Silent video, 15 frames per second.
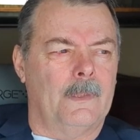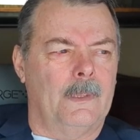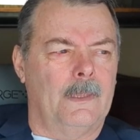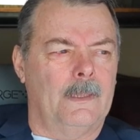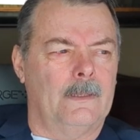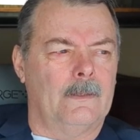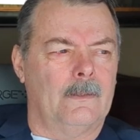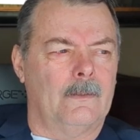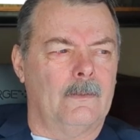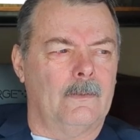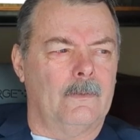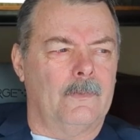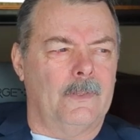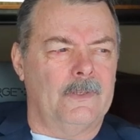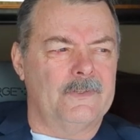And
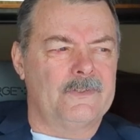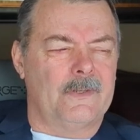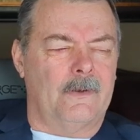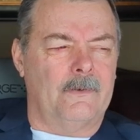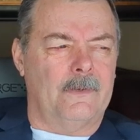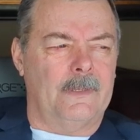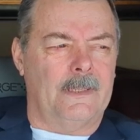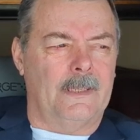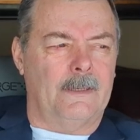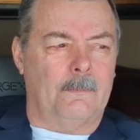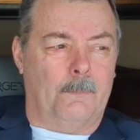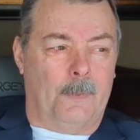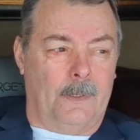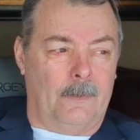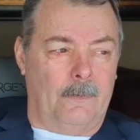things started to
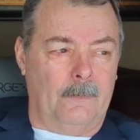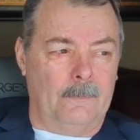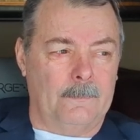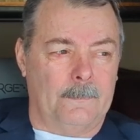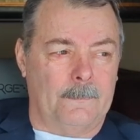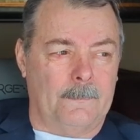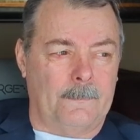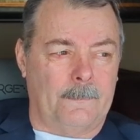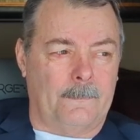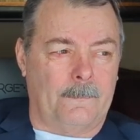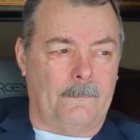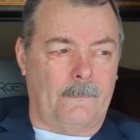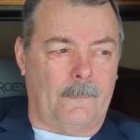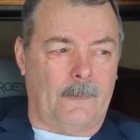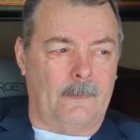get bigger
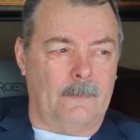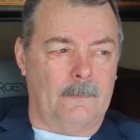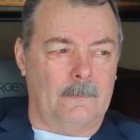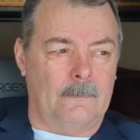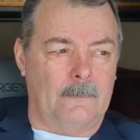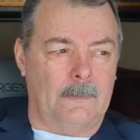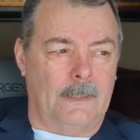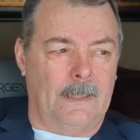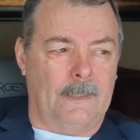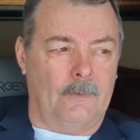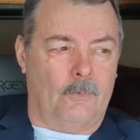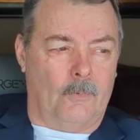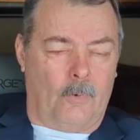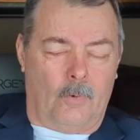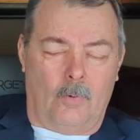
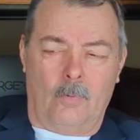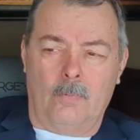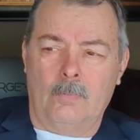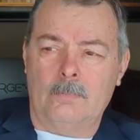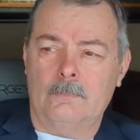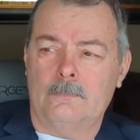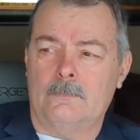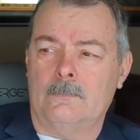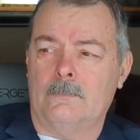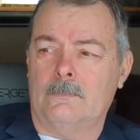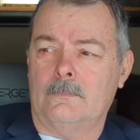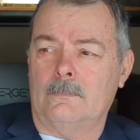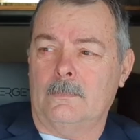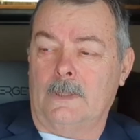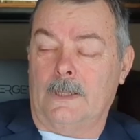and grow
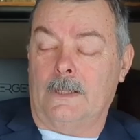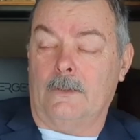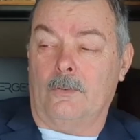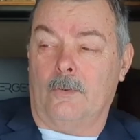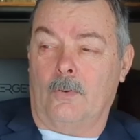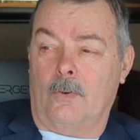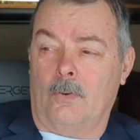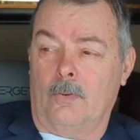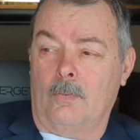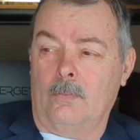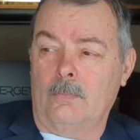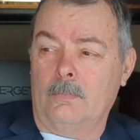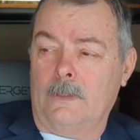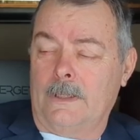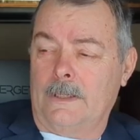and
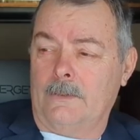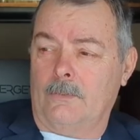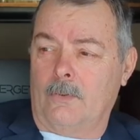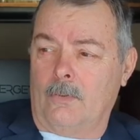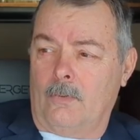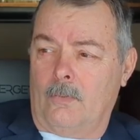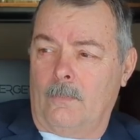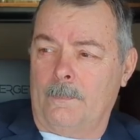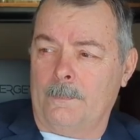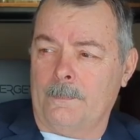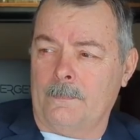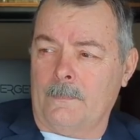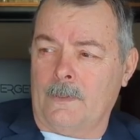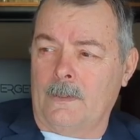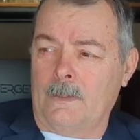grow and grow
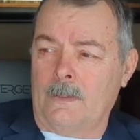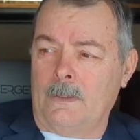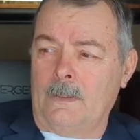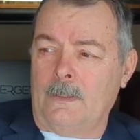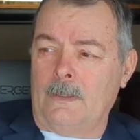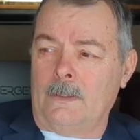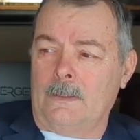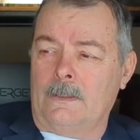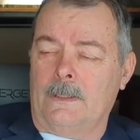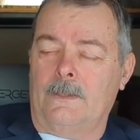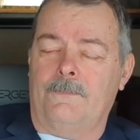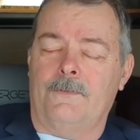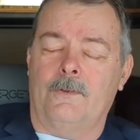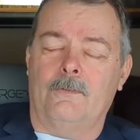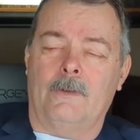
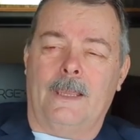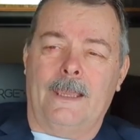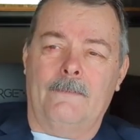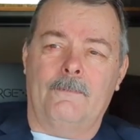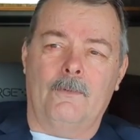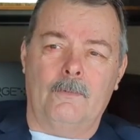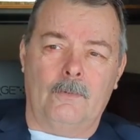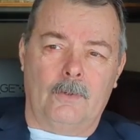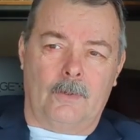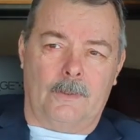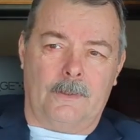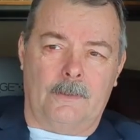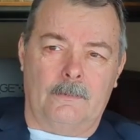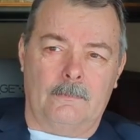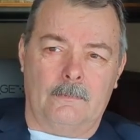if you ever
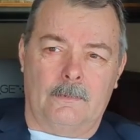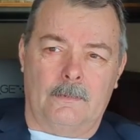look